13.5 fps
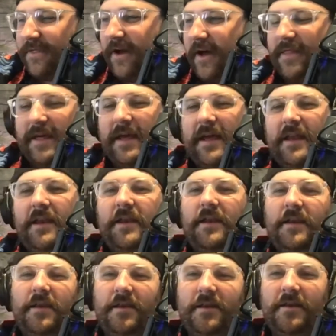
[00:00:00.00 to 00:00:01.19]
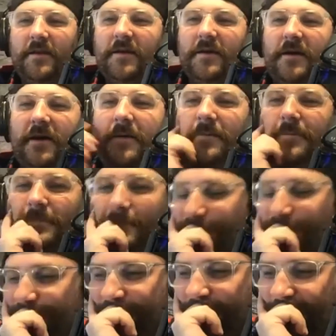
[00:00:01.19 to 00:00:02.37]
that
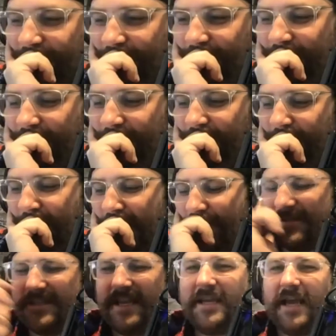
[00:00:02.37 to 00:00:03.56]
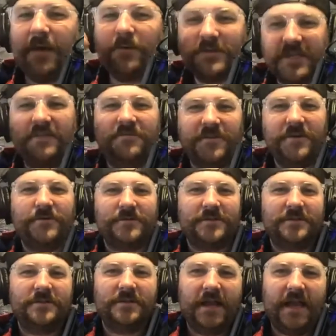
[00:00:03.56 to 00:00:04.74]
I was confused.
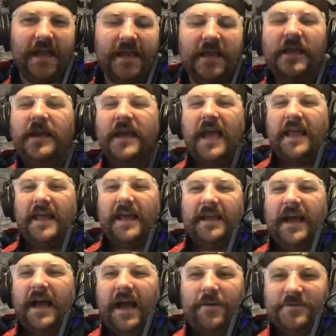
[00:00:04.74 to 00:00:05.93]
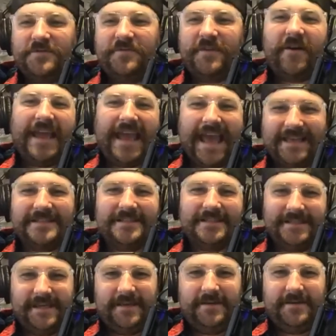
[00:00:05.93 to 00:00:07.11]
And I was very
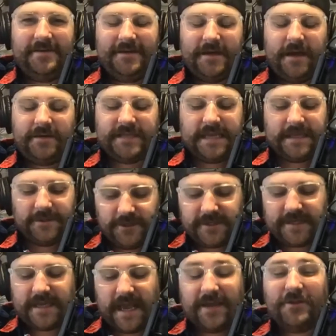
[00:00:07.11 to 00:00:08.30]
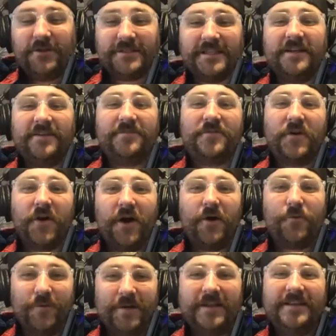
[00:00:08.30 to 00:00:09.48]
hesitant. I was like I looked at it for a
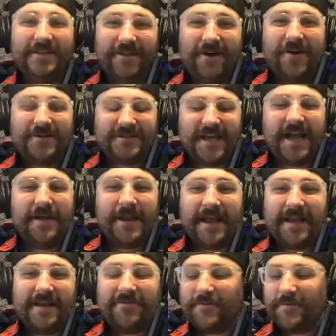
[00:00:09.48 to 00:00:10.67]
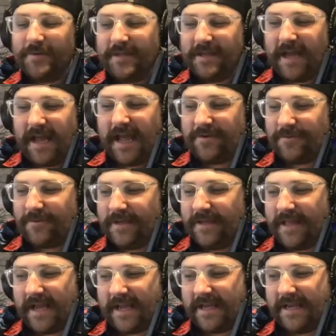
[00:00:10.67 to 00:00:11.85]
really long time, and I hadn't really
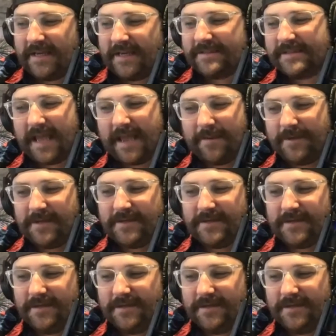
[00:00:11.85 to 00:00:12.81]
like examined